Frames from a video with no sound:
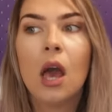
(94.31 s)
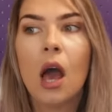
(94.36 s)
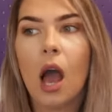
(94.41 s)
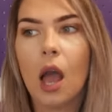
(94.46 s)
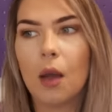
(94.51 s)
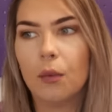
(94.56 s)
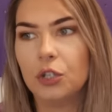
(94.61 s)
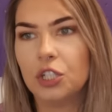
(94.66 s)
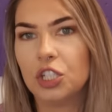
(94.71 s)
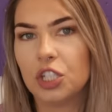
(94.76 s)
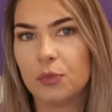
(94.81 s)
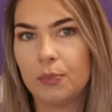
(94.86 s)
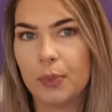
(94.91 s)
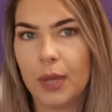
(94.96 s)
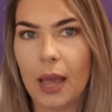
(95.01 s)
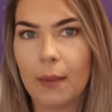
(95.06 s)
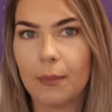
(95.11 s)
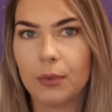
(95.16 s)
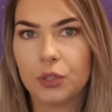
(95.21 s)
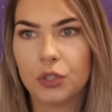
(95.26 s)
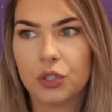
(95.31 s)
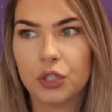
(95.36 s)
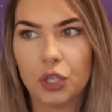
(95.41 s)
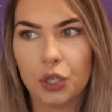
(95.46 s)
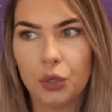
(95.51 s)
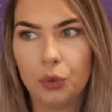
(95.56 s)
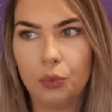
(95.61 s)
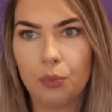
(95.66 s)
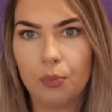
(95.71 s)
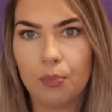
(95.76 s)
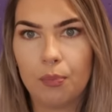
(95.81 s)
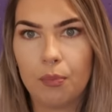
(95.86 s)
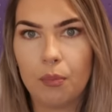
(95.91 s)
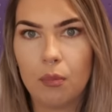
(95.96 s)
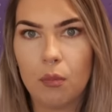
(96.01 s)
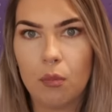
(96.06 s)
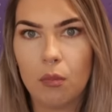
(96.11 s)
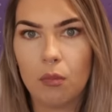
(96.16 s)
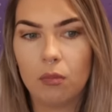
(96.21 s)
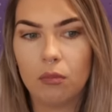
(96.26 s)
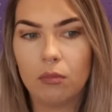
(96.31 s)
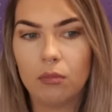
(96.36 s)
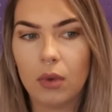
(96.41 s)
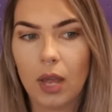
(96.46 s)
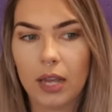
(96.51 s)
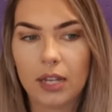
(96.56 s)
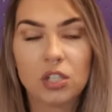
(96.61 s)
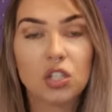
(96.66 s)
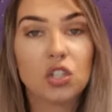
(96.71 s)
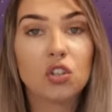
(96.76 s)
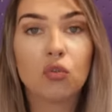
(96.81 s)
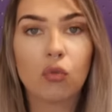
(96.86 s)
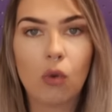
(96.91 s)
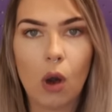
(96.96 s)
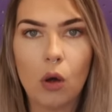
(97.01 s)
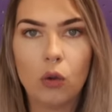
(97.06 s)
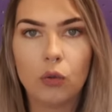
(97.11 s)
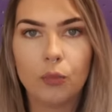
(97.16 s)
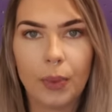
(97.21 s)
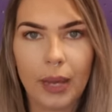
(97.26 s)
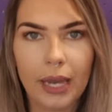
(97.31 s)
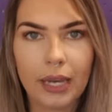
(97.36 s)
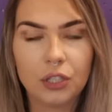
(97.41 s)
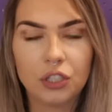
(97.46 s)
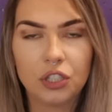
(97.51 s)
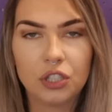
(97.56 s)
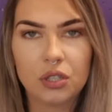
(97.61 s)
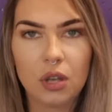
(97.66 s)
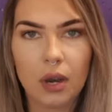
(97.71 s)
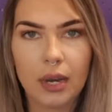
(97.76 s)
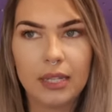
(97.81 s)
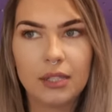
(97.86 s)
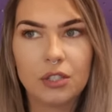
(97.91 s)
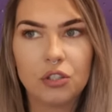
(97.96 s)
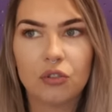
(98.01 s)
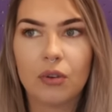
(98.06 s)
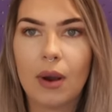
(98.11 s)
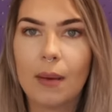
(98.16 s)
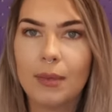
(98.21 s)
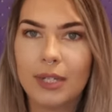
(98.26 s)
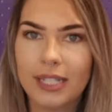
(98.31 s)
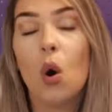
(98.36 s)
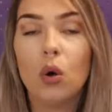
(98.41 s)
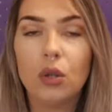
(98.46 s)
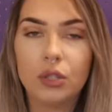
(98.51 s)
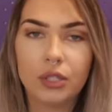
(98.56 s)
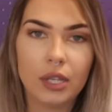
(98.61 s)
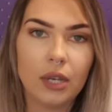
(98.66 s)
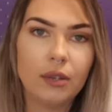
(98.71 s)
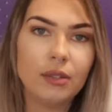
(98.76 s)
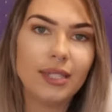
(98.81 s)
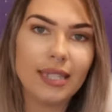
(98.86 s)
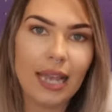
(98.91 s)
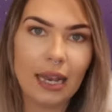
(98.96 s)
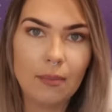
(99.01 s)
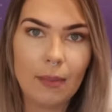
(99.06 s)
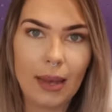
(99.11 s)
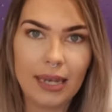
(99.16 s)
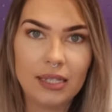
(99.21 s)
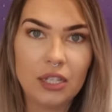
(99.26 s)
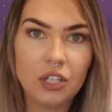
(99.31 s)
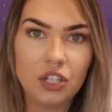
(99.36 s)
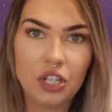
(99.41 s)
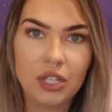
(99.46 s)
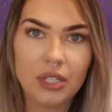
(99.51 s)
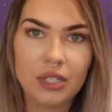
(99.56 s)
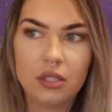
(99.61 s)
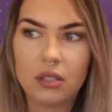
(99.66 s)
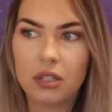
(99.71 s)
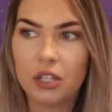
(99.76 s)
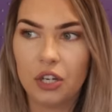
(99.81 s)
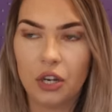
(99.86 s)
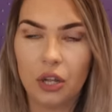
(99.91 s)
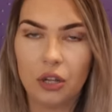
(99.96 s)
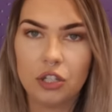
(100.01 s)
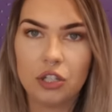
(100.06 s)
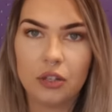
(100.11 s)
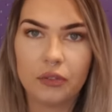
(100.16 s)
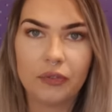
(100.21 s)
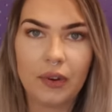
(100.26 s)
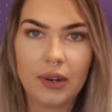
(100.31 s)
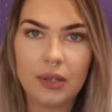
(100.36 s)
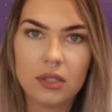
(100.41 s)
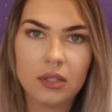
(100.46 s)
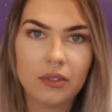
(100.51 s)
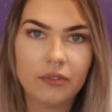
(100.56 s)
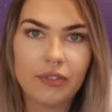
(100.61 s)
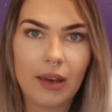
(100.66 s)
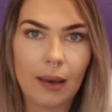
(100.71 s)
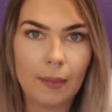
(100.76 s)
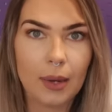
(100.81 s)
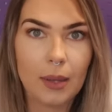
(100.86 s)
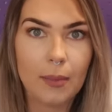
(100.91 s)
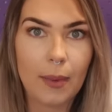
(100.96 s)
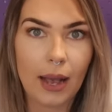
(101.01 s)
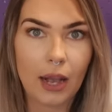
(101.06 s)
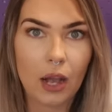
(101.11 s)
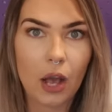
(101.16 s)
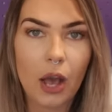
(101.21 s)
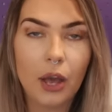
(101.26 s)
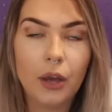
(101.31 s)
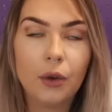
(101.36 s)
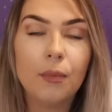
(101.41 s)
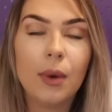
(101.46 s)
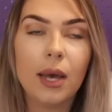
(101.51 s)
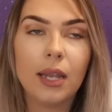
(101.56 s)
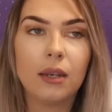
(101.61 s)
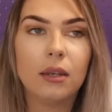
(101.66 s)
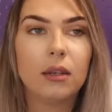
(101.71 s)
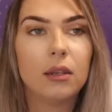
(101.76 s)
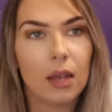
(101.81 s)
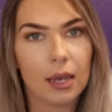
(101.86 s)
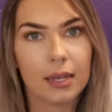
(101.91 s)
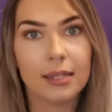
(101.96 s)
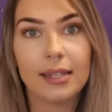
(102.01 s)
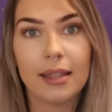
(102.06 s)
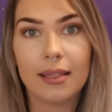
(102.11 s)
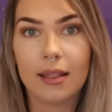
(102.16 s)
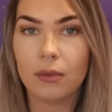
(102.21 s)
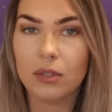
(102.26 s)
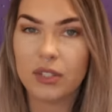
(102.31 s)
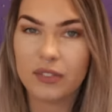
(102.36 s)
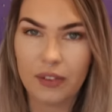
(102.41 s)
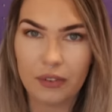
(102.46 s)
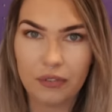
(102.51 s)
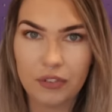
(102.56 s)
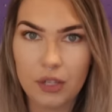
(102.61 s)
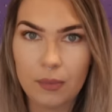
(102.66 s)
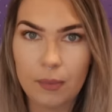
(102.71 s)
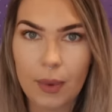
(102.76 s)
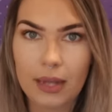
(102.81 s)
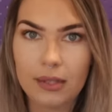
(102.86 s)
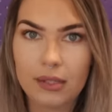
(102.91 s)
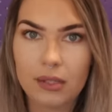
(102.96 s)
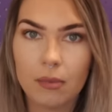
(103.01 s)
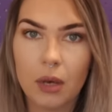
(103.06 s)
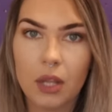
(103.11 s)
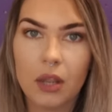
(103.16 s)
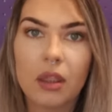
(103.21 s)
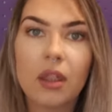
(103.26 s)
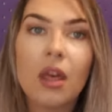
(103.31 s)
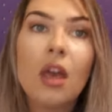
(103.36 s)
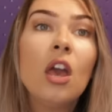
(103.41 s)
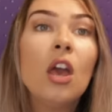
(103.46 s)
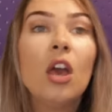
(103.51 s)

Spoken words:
I would just be able to like scroll pictures on Instagram and also send messages, you know, to friends and family back home. And like I said, that was £15 a month,